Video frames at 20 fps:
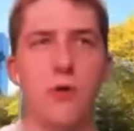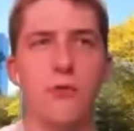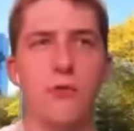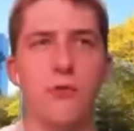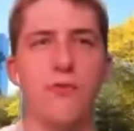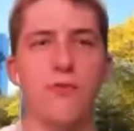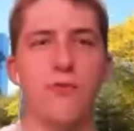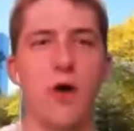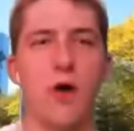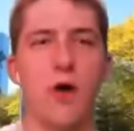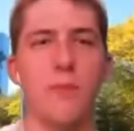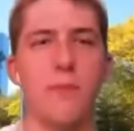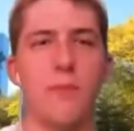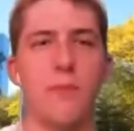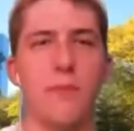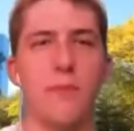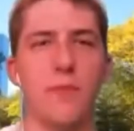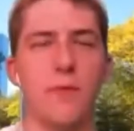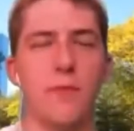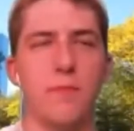
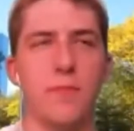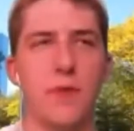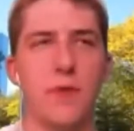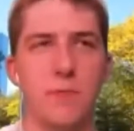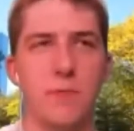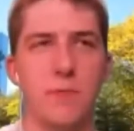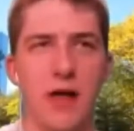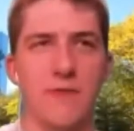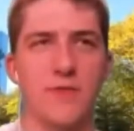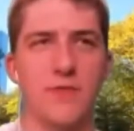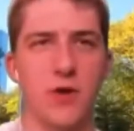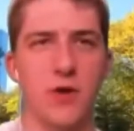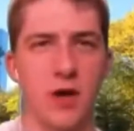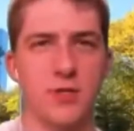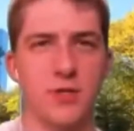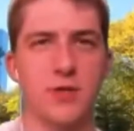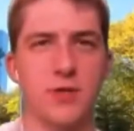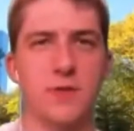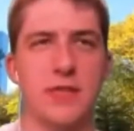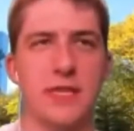from people I've
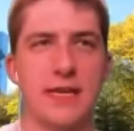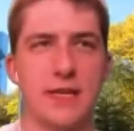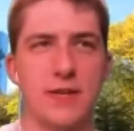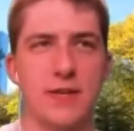talked to in the